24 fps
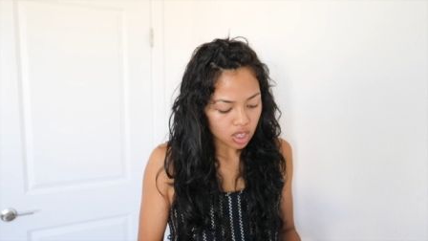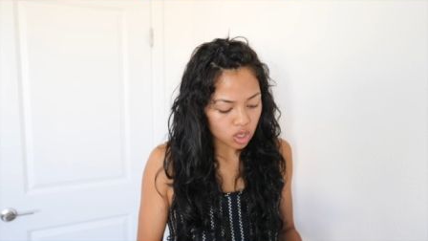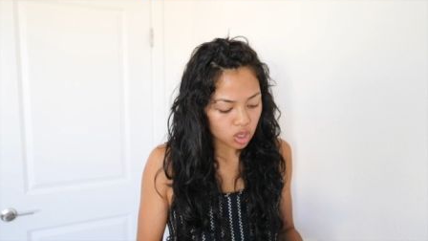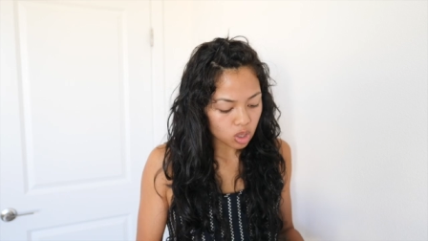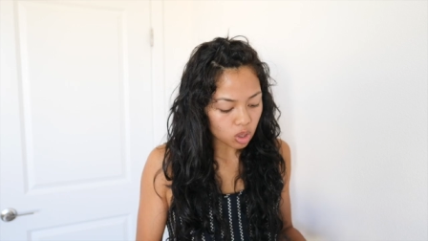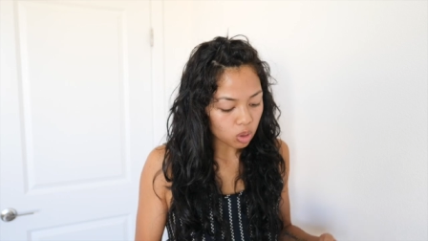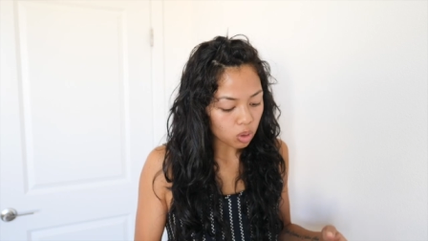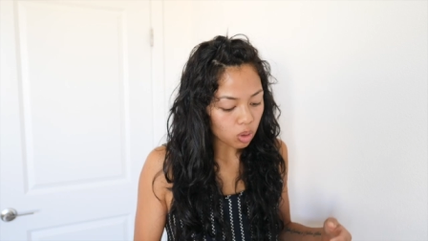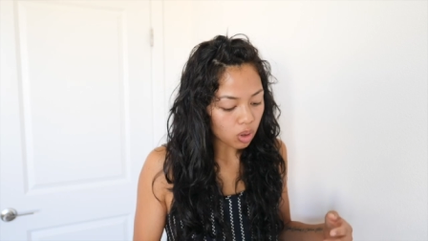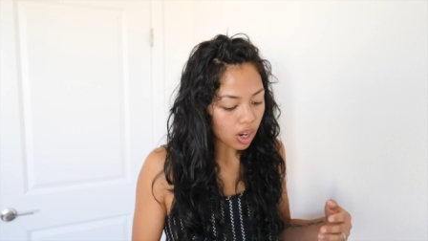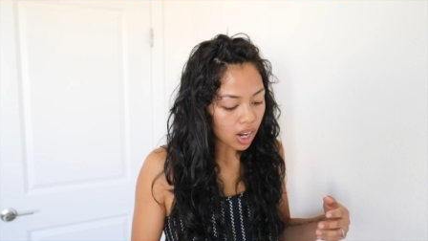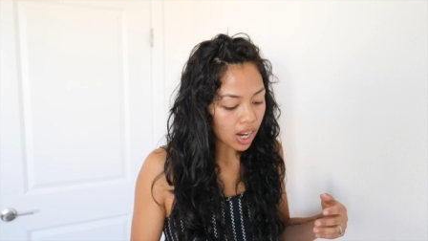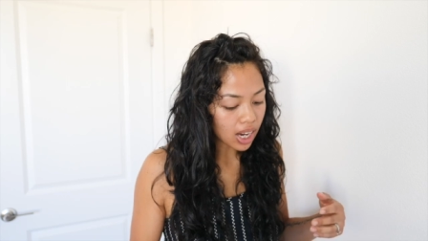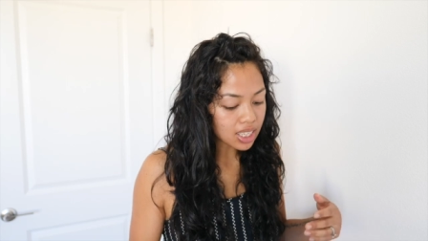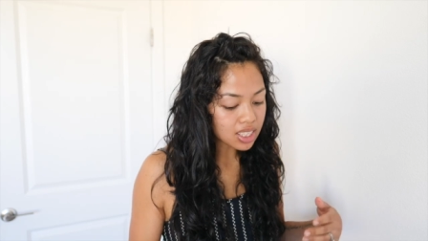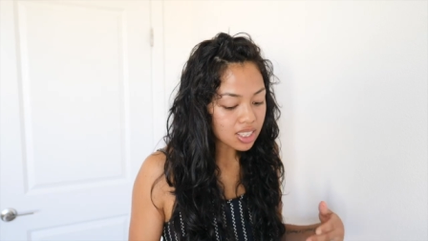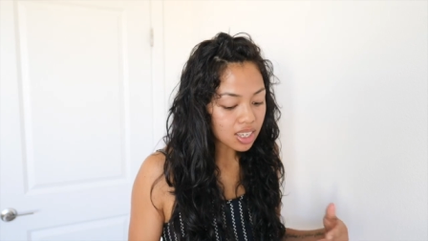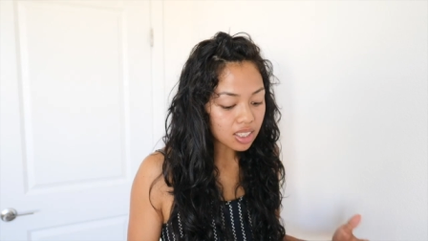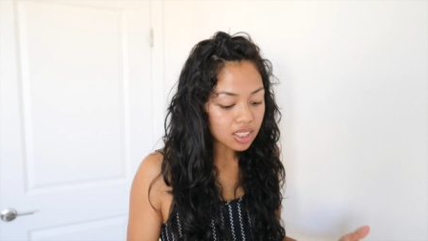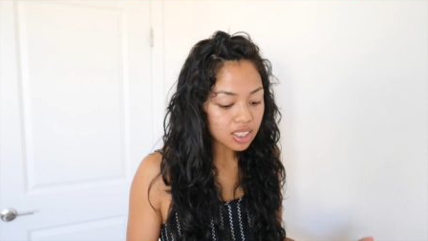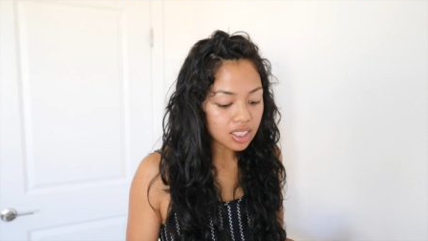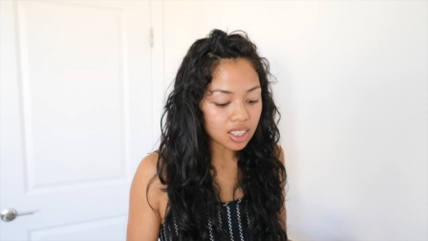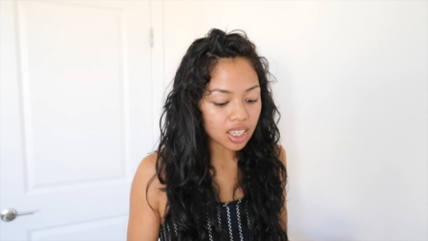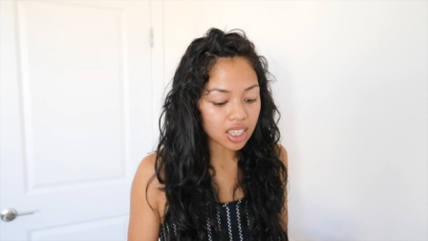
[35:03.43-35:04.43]
So I
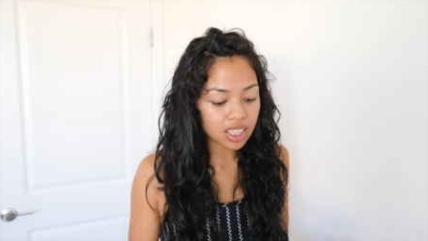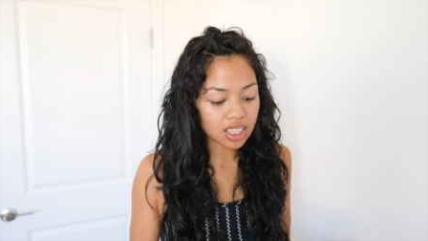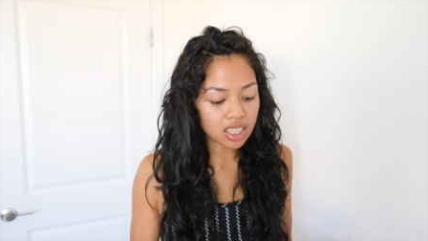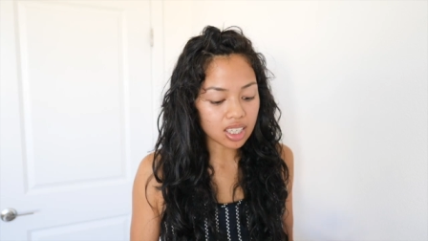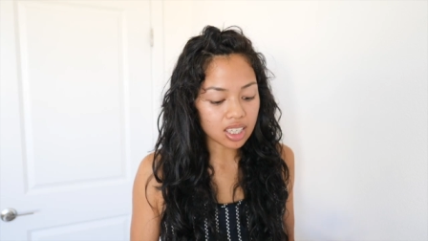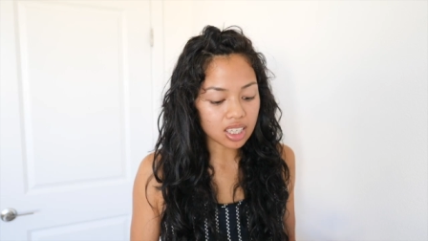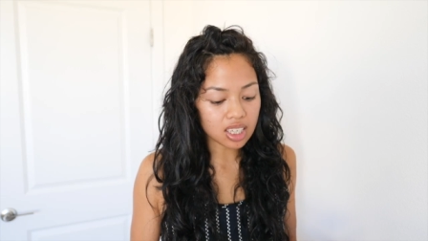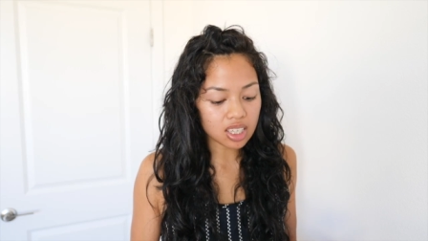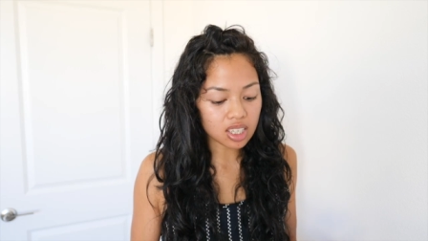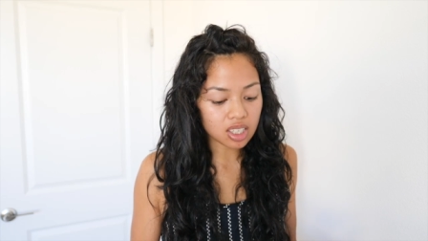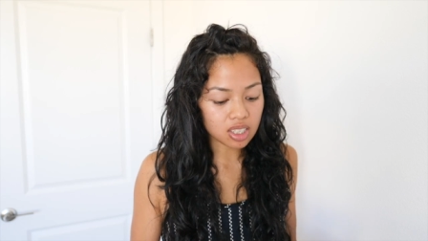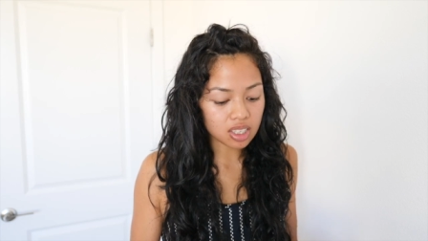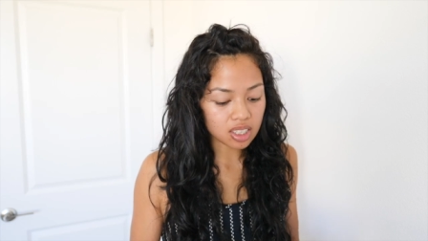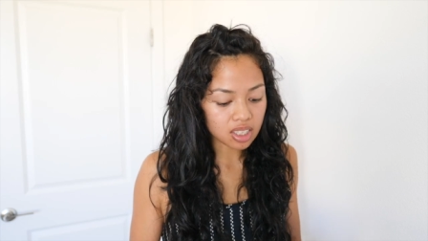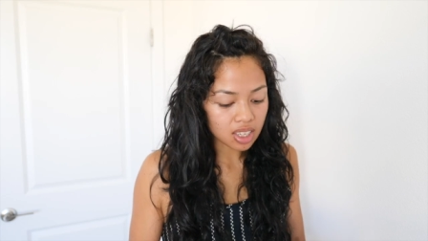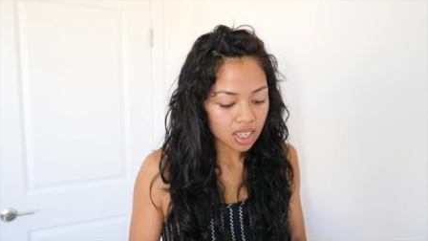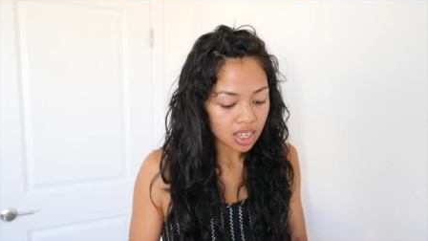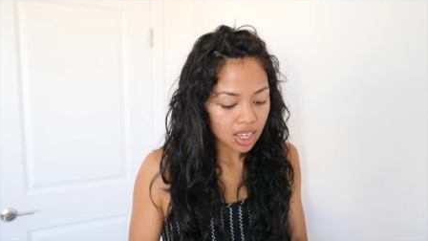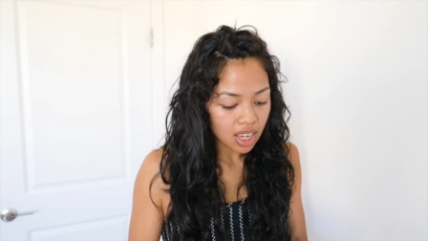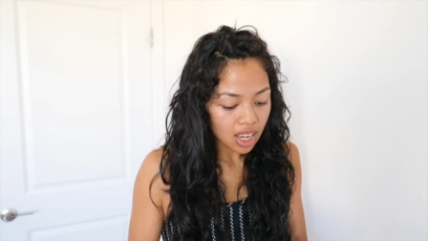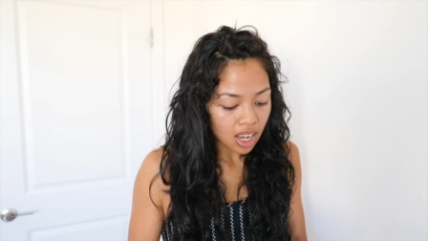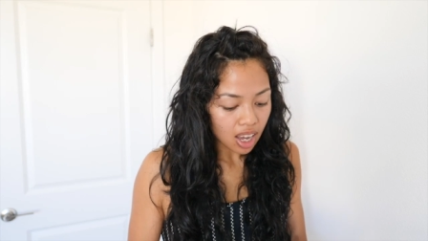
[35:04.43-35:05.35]
tell it like it is.